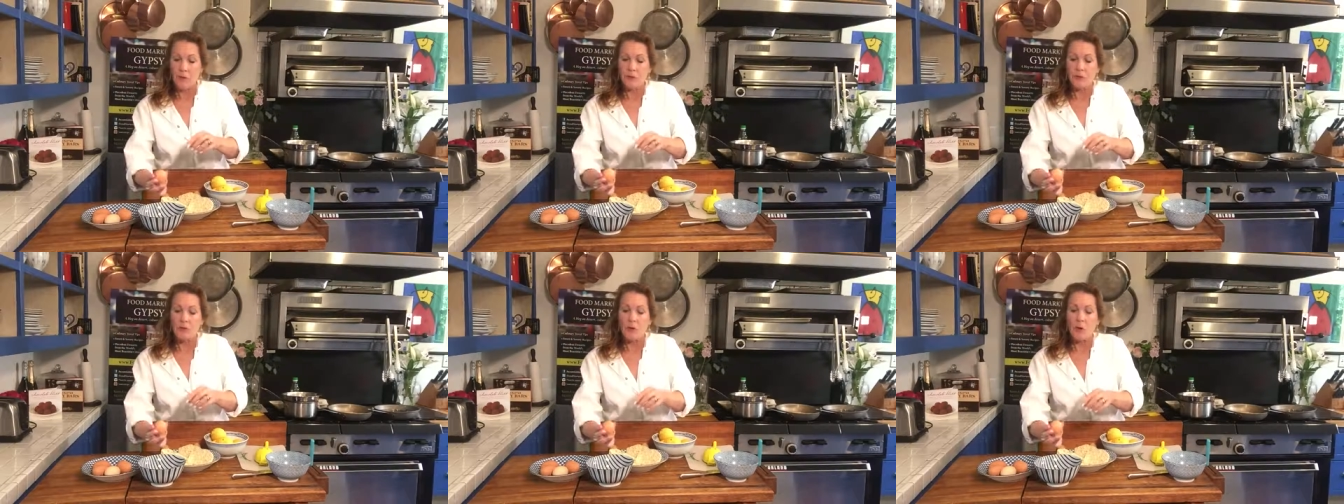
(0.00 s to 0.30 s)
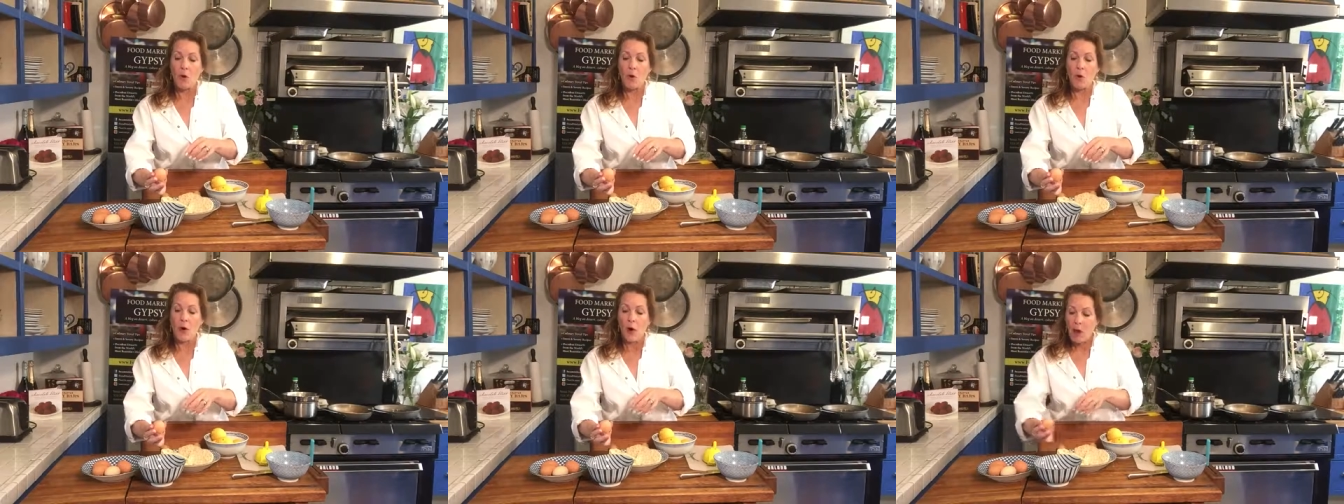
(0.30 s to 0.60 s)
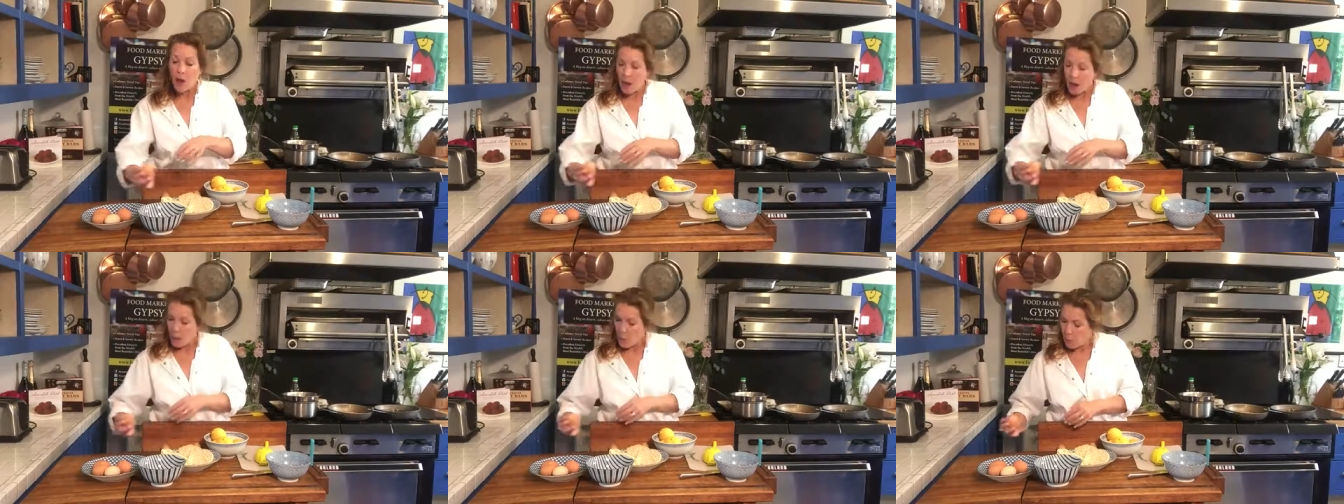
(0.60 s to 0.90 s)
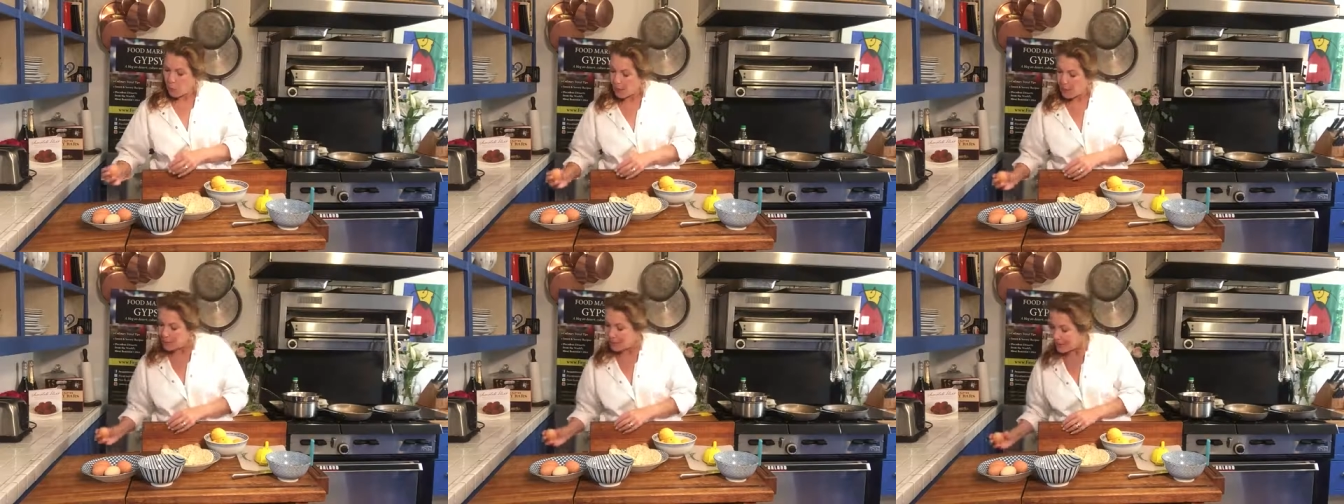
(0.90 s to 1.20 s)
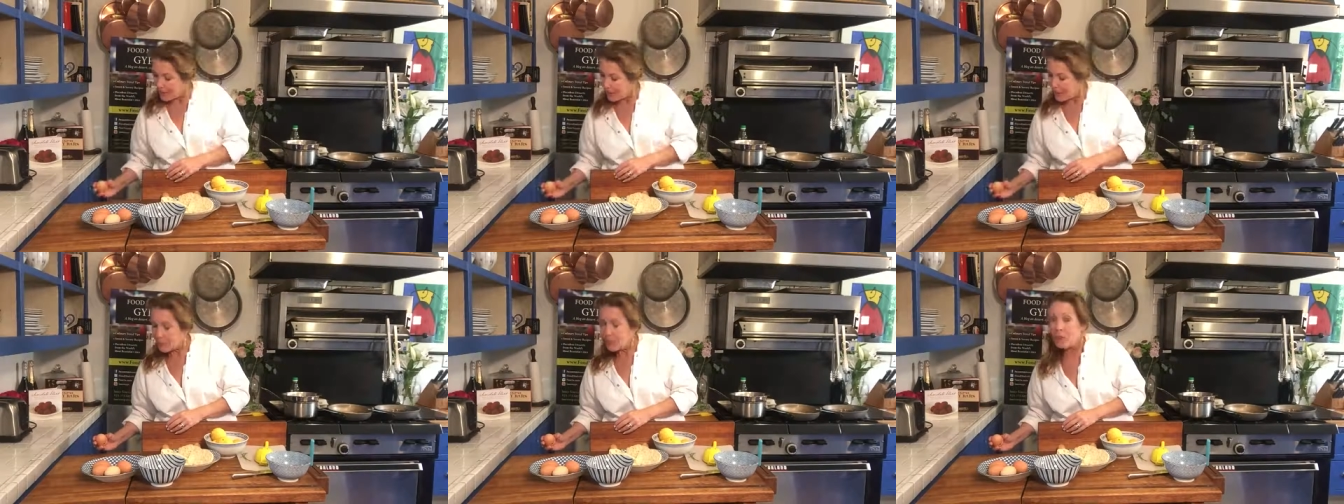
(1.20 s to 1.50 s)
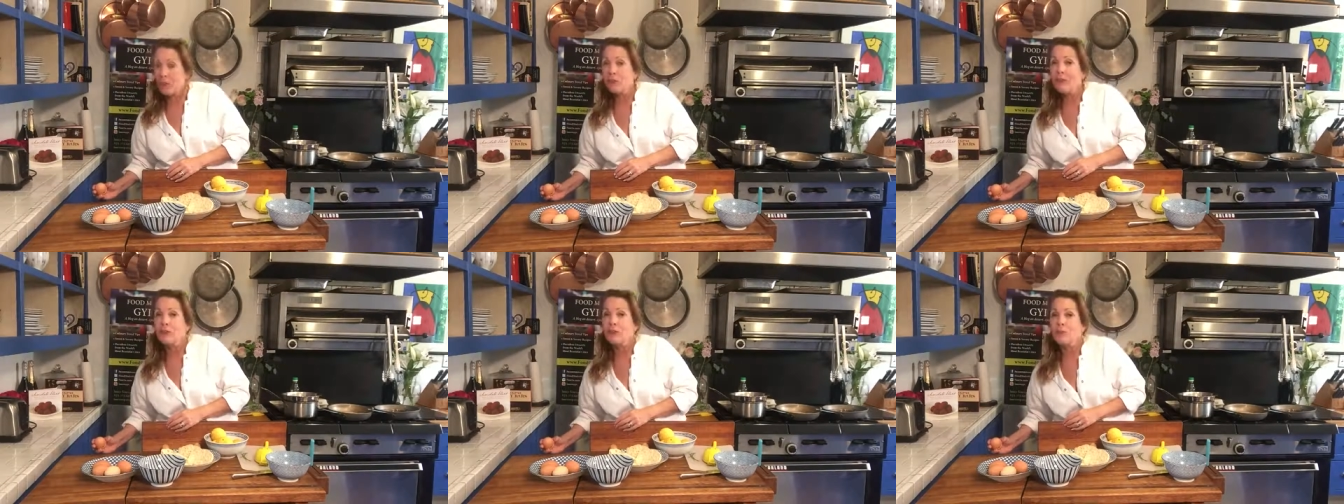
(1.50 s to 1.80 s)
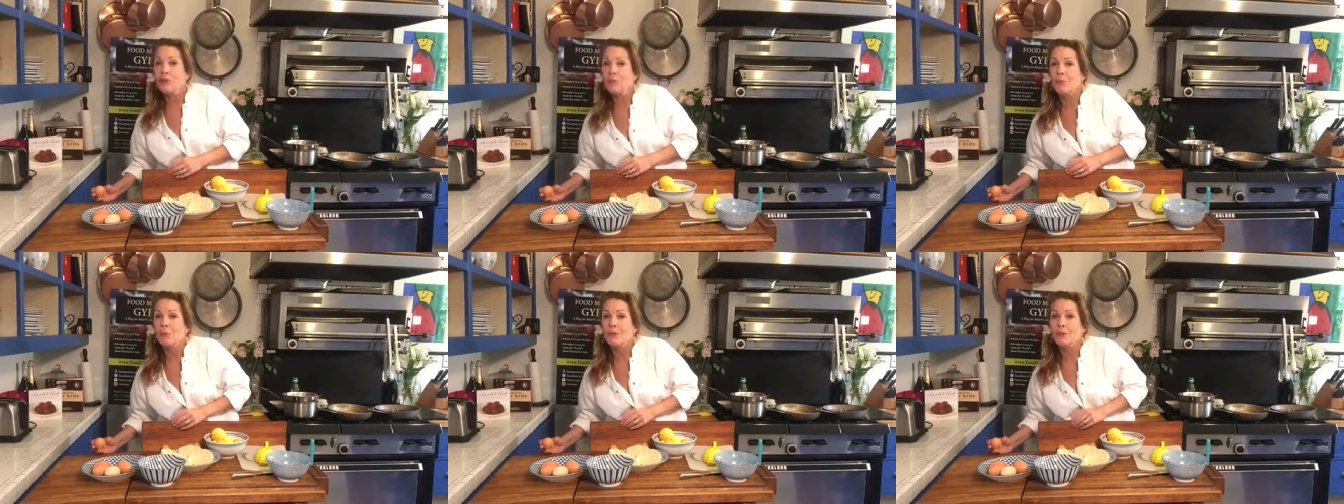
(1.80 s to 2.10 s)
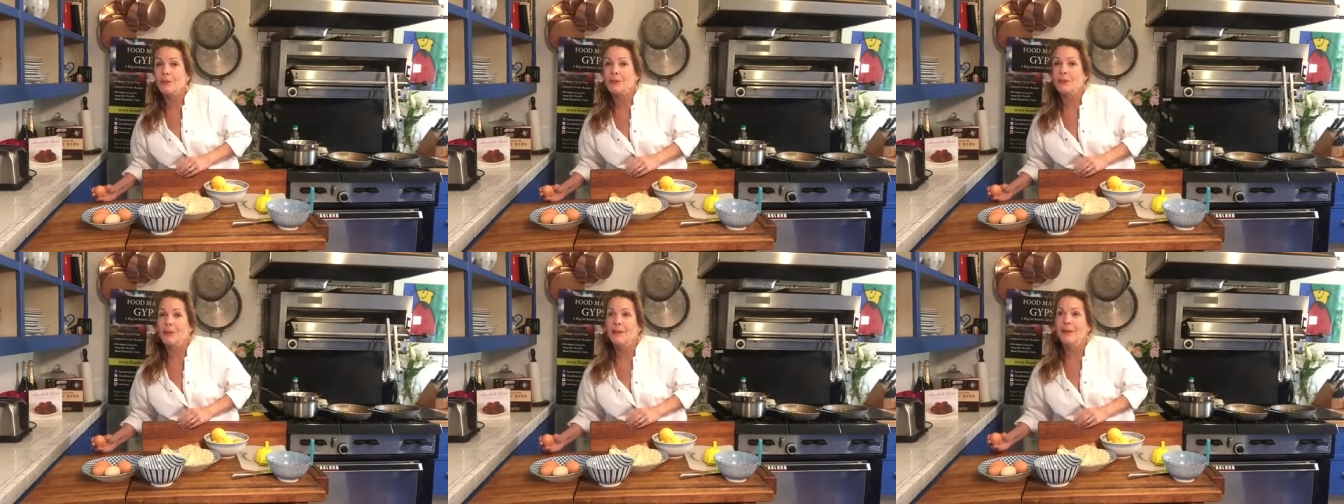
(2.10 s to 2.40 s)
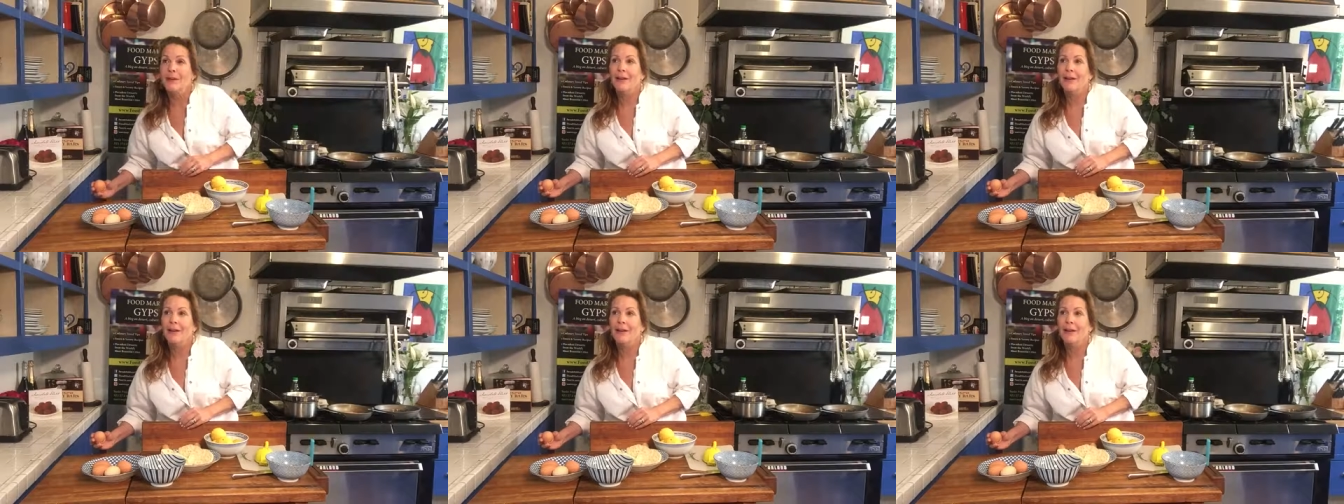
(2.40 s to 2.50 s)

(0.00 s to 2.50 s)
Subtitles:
So what I did, I'm going to do that slow motion.